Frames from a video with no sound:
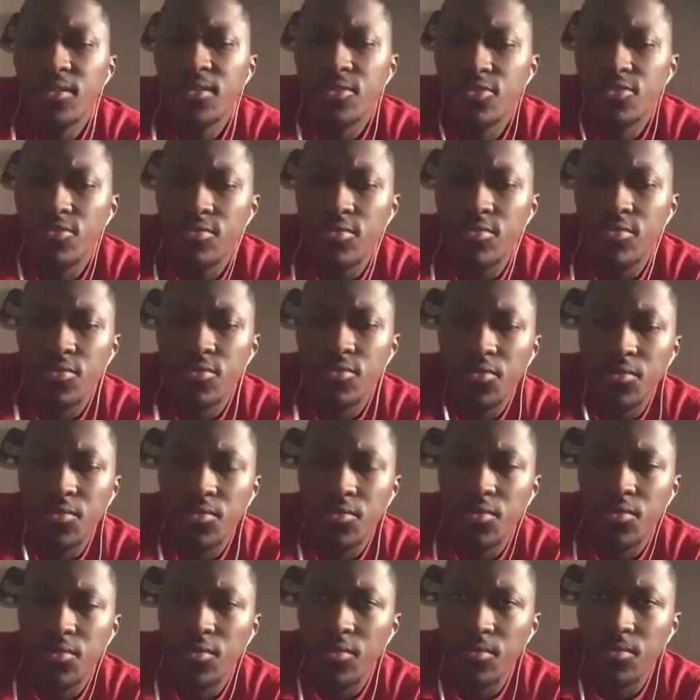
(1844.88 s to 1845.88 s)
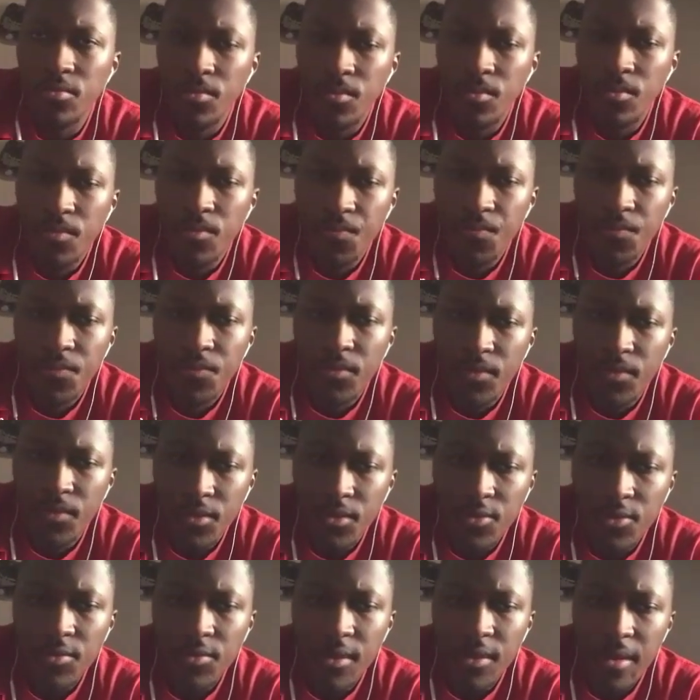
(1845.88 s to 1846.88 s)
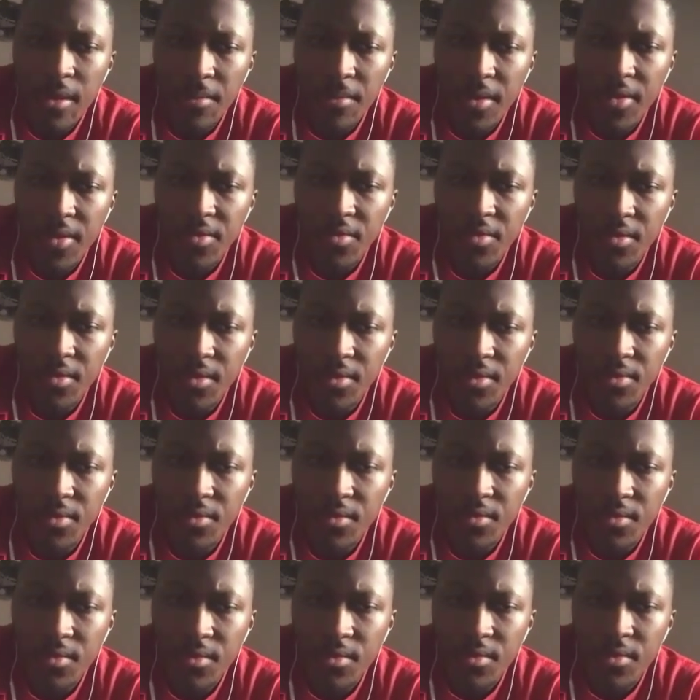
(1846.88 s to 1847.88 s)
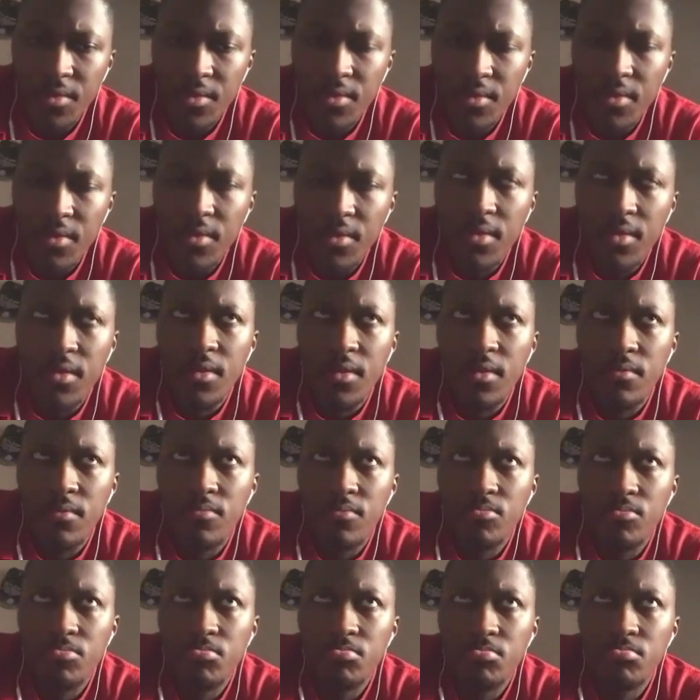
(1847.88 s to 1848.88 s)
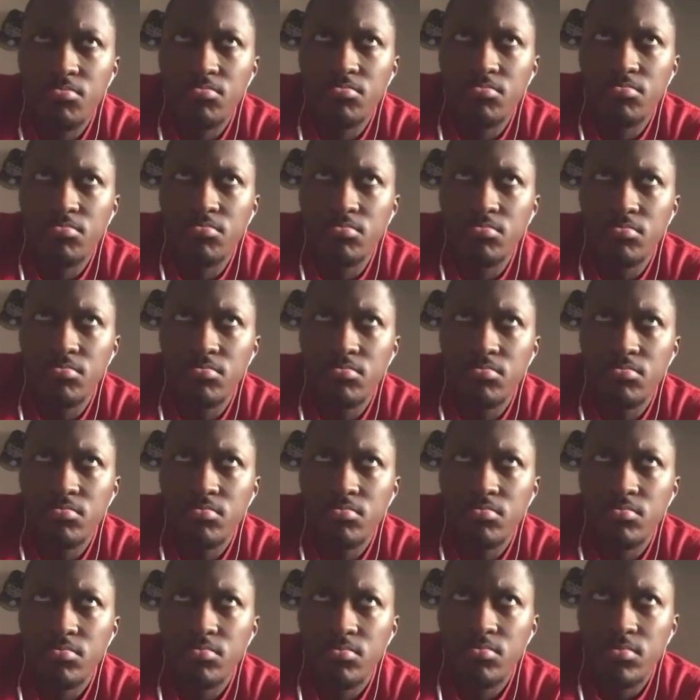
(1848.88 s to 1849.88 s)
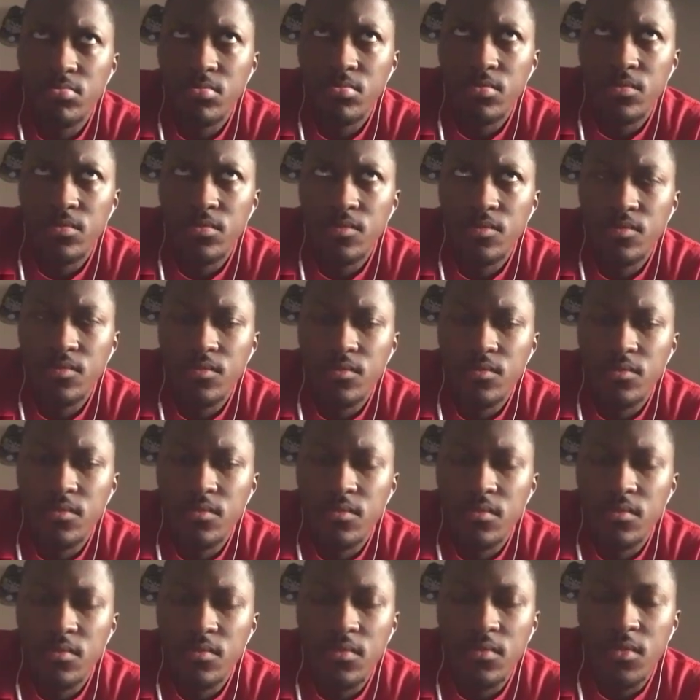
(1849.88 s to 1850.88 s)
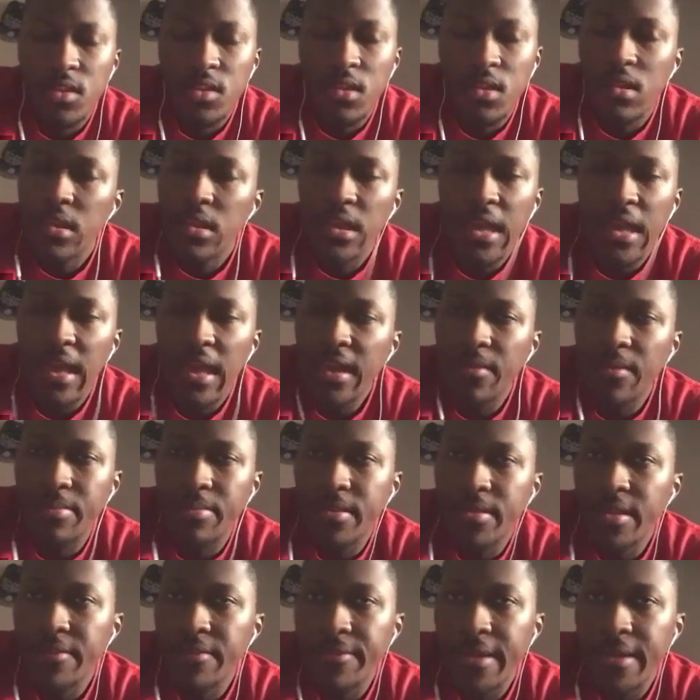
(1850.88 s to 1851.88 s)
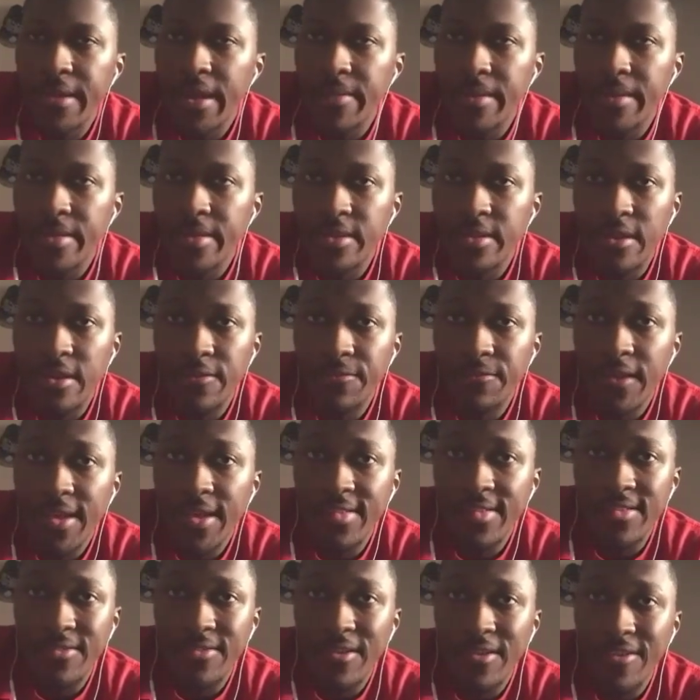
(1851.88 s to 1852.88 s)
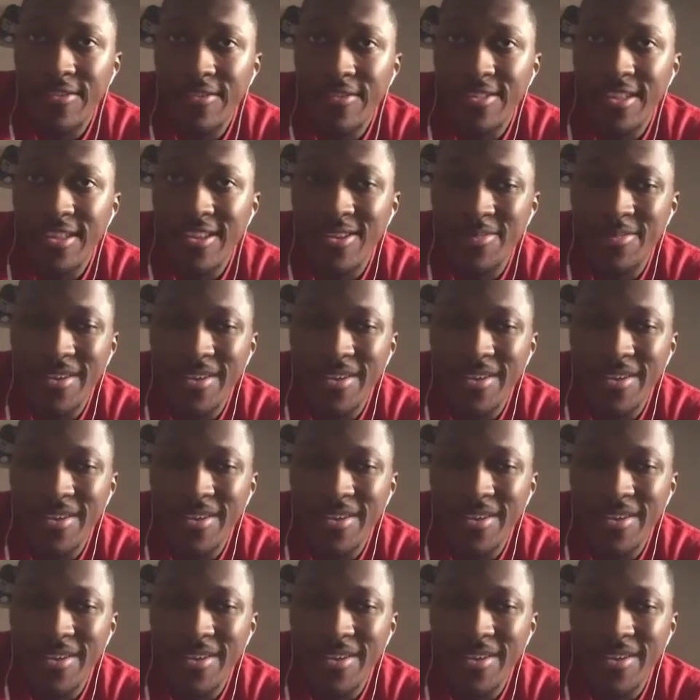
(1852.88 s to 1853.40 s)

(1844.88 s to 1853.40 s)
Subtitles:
true, true, true. True, that makes sense. Hmm. Yeah, I completely forgot about the effects of everything, to be